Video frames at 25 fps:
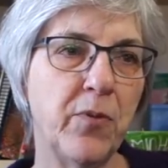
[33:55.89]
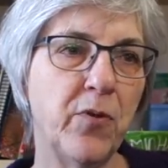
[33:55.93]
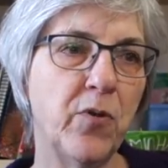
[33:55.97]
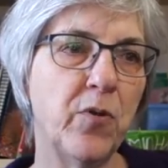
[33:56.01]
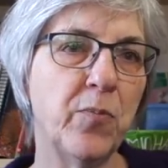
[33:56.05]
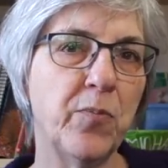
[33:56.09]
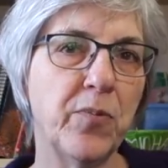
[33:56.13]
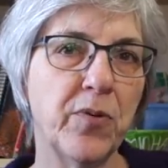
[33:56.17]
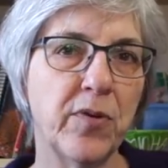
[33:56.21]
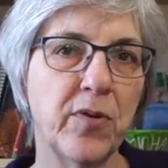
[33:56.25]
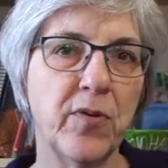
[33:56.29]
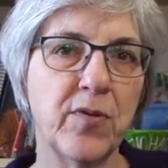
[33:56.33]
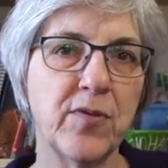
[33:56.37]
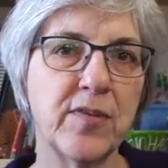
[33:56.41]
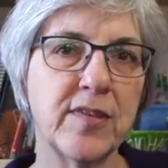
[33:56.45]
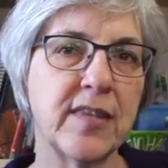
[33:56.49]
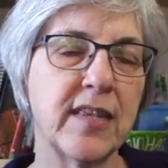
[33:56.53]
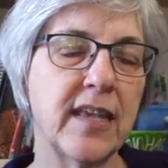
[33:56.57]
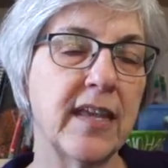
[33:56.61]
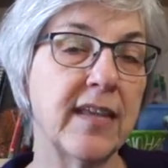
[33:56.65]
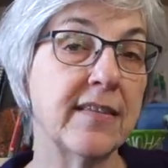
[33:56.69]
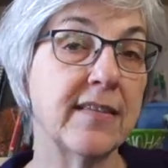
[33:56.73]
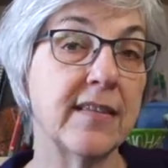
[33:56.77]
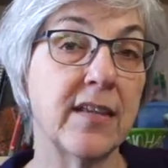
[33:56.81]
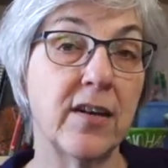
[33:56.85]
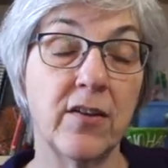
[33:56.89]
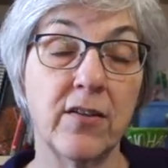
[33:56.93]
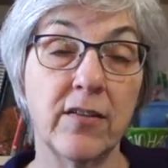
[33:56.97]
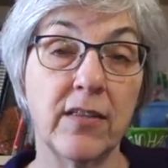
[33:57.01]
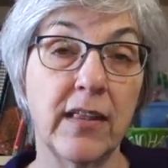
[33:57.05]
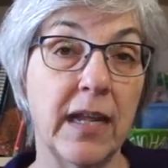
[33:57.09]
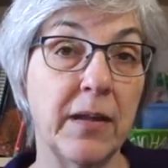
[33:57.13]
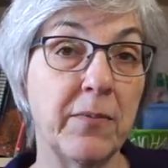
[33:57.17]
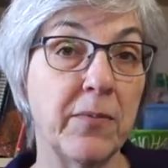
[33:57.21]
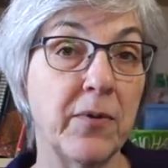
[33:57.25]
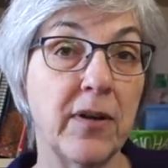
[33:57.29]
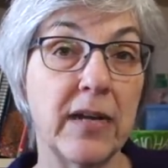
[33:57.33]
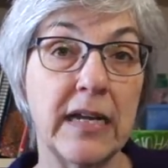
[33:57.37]
who produce things that are
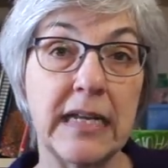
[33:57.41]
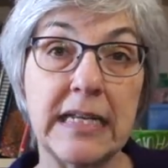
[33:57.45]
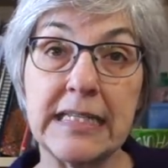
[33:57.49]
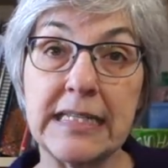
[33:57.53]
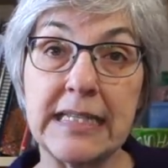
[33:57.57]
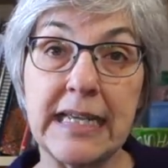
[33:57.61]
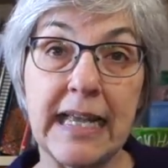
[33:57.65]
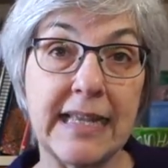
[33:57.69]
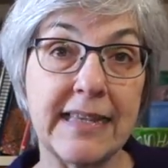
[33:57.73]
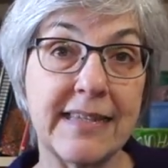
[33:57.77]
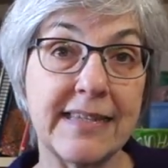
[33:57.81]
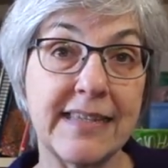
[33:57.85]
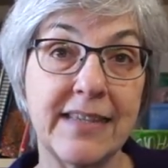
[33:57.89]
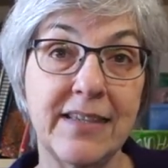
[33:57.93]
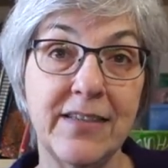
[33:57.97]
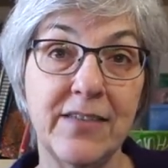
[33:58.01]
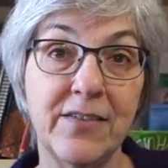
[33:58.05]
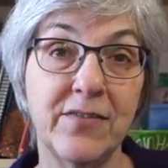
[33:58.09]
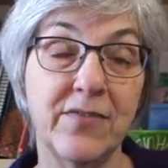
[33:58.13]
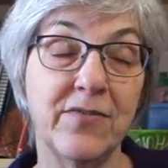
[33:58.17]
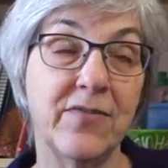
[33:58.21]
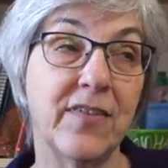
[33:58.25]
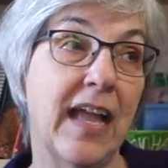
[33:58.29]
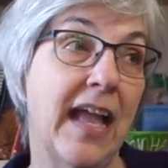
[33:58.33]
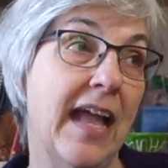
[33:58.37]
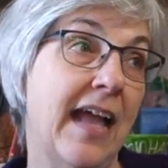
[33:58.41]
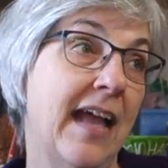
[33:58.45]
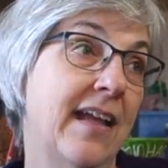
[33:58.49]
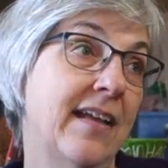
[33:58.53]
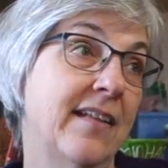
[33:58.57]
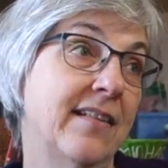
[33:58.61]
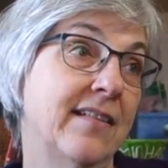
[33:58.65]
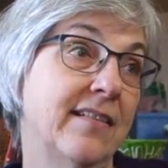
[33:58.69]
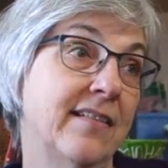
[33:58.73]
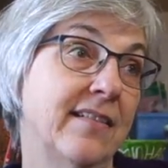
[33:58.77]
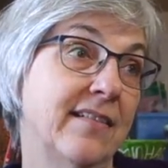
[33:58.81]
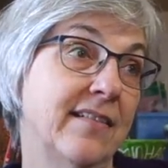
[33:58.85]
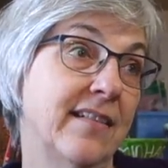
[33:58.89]
labor intensive
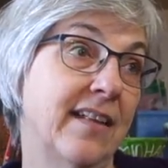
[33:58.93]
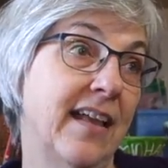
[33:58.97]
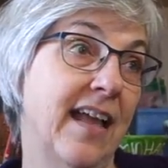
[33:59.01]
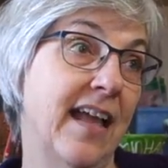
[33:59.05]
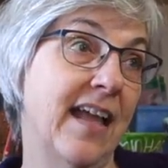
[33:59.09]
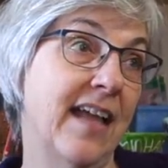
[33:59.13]
and